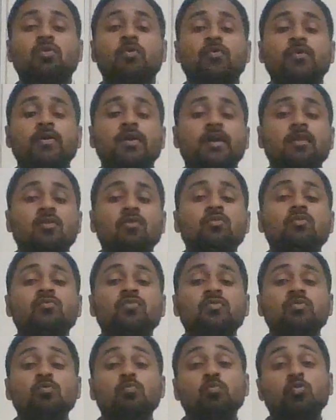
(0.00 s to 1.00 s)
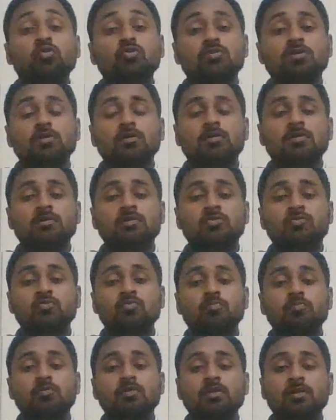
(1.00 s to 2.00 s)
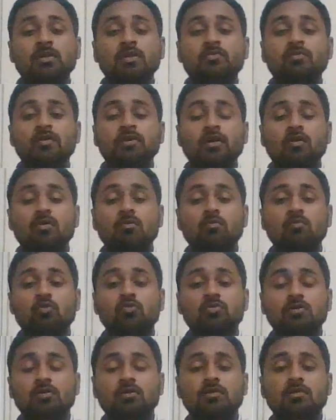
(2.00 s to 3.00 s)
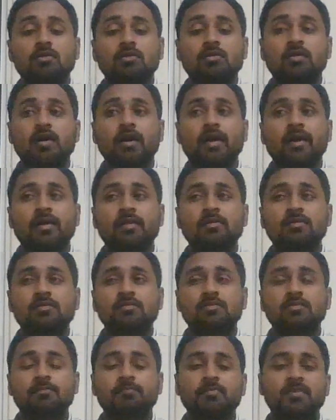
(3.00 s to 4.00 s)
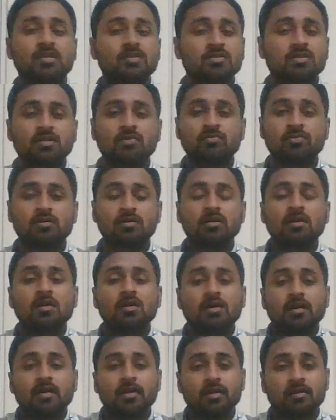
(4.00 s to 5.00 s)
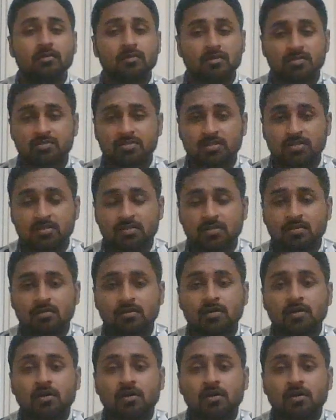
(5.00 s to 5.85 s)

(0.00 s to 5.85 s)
We cannot use both super keyword or both and this keyword in a constructor.